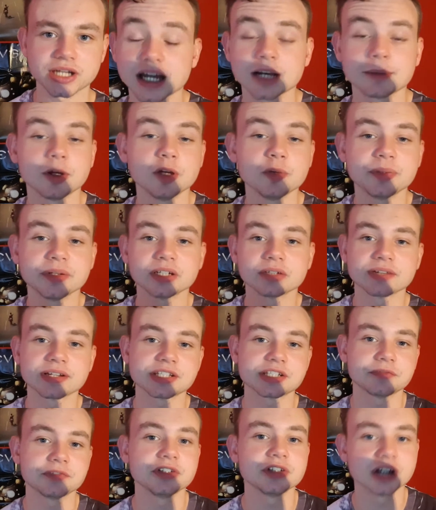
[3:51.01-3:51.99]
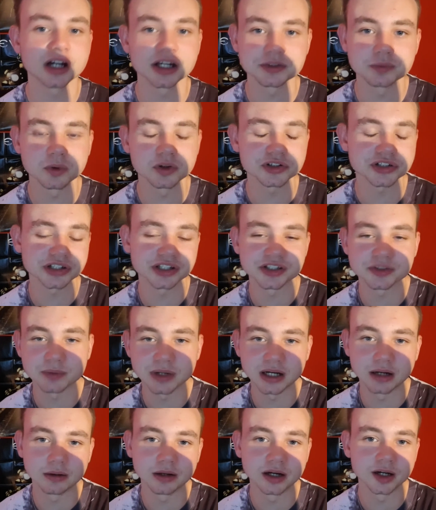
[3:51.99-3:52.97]
and I'm hoping the rest of you guys watching as
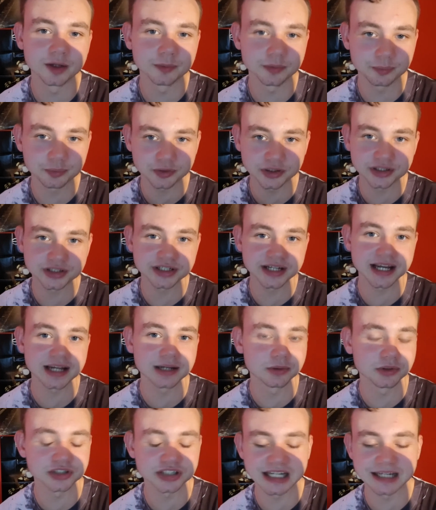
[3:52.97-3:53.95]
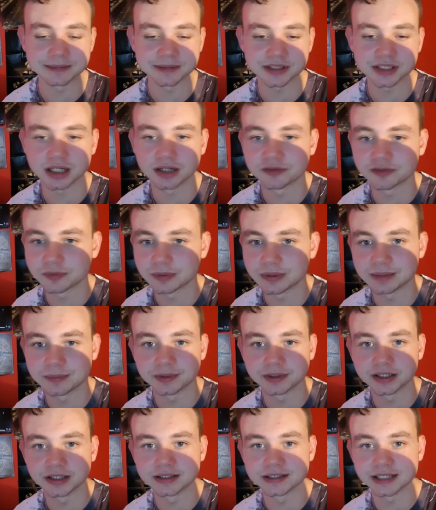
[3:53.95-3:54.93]
well uh, appreciate what James has done for me
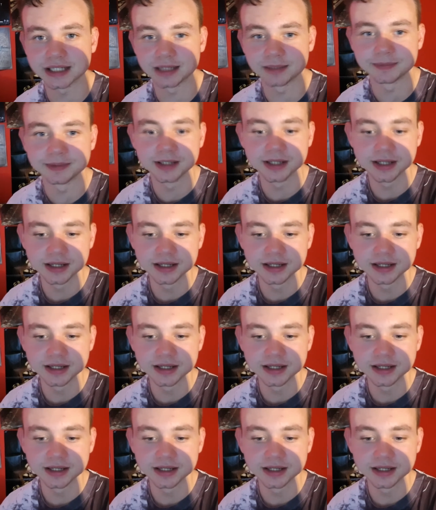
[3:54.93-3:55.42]
because um,